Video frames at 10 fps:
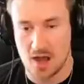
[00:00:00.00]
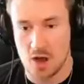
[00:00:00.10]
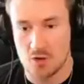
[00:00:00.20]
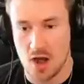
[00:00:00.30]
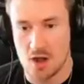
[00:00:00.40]

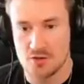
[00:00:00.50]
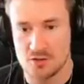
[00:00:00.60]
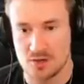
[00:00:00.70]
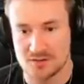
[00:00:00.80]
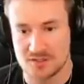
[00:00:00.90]
Oh,
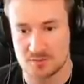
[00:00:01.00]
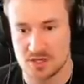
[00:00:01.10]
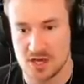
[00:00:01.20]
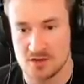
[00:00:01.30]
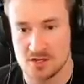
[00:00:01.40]
you want some, do
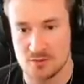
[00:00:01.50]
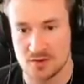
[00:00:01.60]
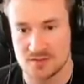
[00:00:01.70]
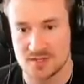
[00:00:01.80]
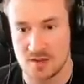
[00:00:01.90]
you? You
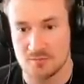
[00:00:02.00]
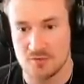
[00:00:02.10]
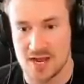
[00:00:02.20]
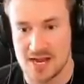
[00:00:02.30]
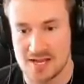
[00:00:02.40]
want some?
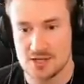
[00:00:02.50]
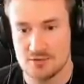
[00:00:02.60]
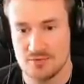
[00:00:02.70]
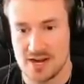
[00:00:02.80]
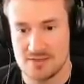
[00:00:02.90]
Really?
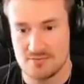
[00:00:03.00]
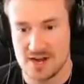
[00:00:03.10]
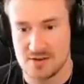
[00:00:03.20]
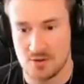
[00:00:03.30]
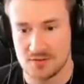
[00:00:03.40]
You really,
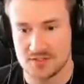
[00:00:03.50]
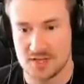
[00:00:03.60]
really want